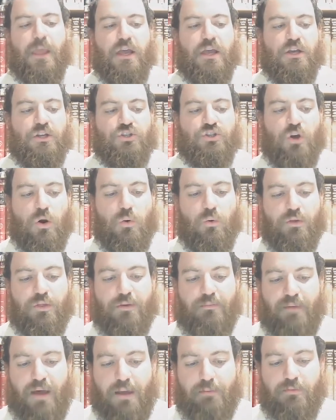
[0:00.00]
So
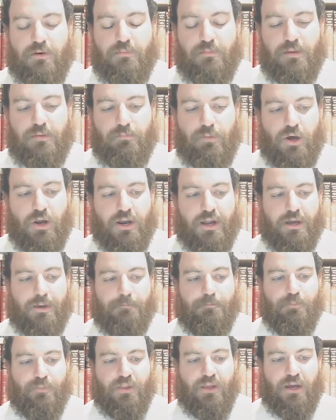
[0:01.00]
the Mimer
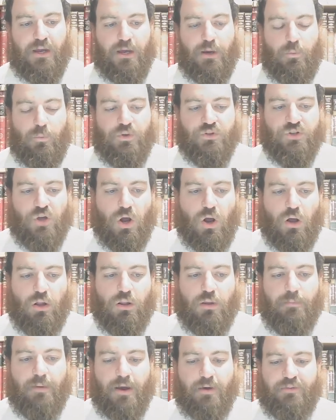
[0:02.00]
Mimana uh, was
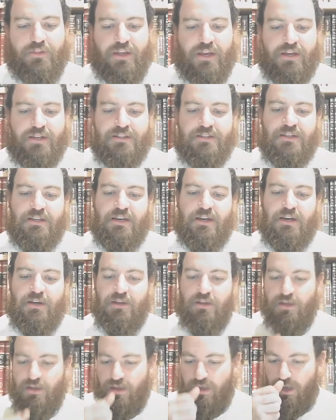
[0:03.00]
all about the idea
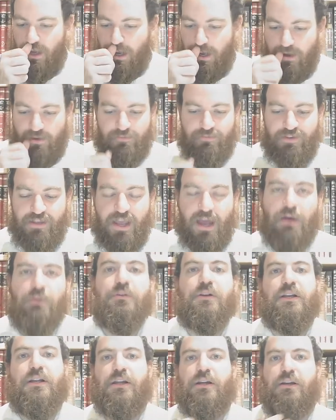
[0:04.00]
of
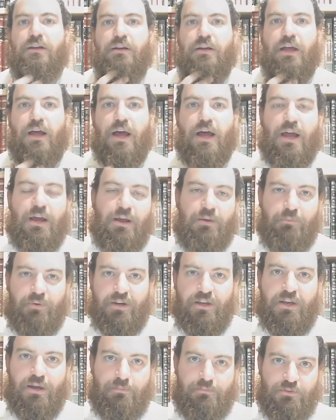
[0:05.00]
counting uh, when
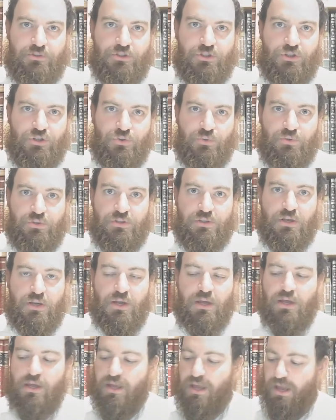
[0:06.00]
it comes to Jews,
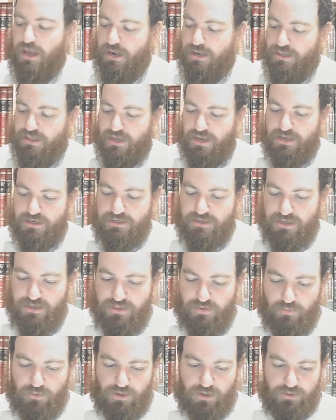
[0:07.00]
and the idea
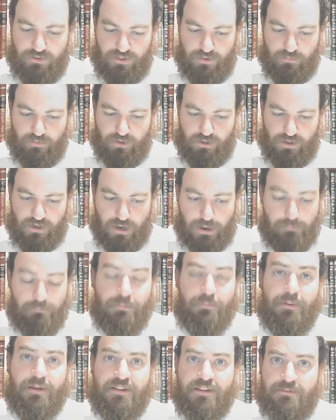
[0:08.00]
that, we're, that we are
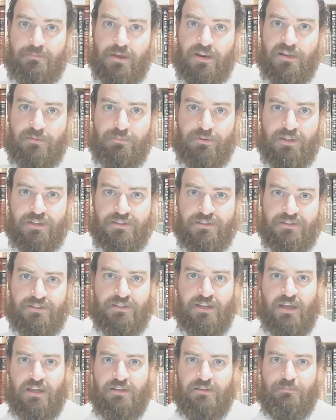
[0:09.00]
complimented many places
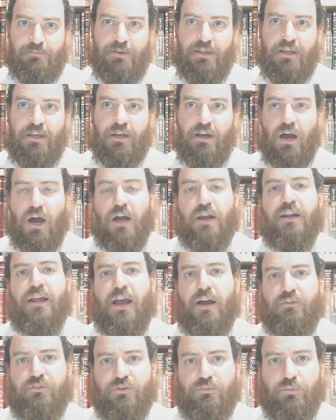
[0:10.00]
as being
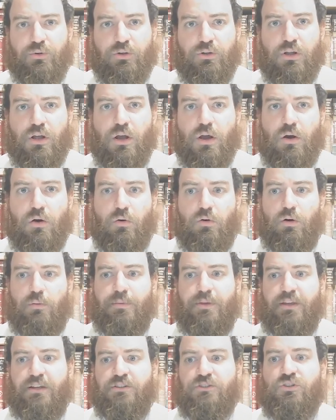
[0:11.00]
uncountable or
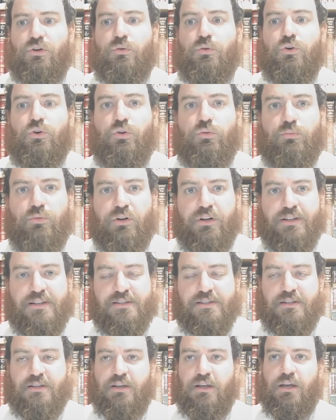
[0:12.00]
being so
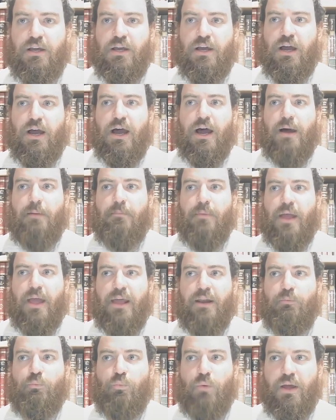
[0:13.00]
numerous, um,
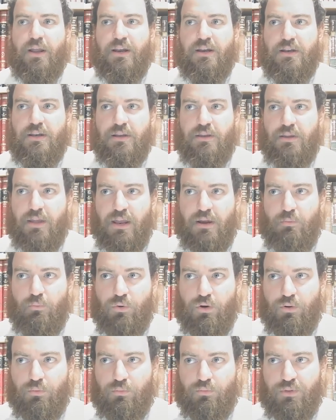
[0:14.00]
and, and, and
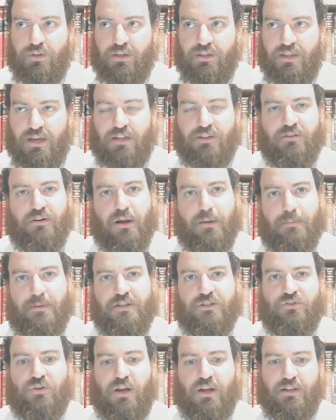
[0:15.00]
where the, the Alter Rebbe
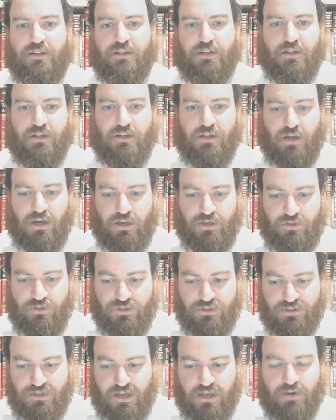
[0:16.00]
is trying to
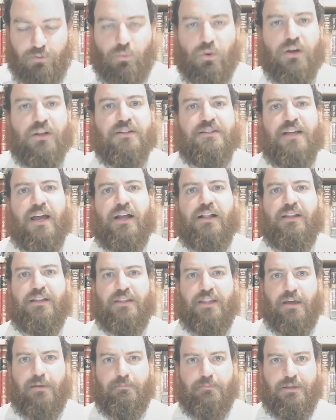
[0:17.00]
understand what exactly
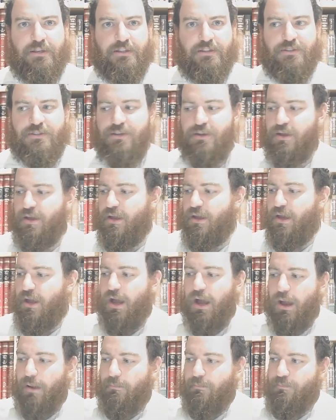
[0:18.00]
that means,
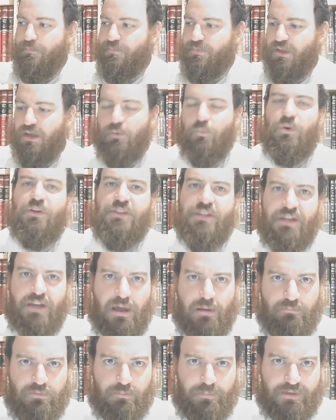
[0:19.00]
um, and what the
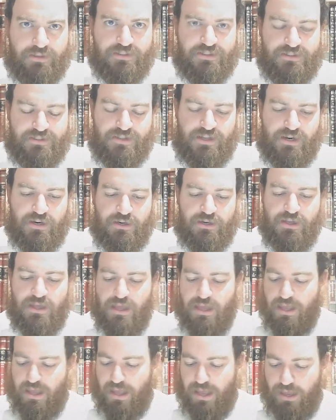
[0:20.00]
compliment is there.
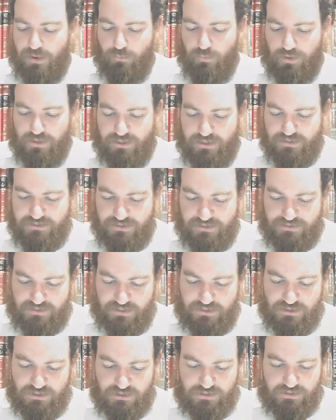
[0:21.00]
And what he has
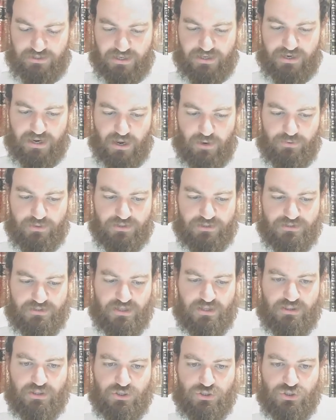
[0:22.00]
essentially laid out is
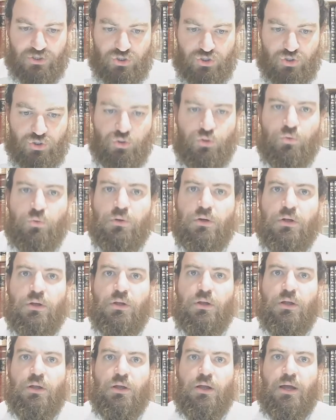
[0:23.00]
that there's two
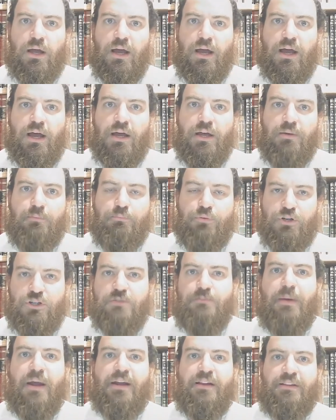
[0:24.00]
uh,
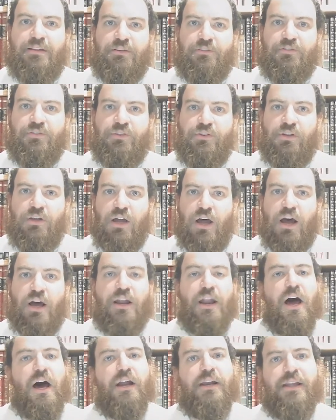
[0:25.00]
perspectives
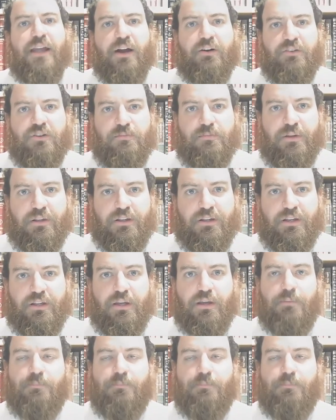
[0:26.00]
on uncountability.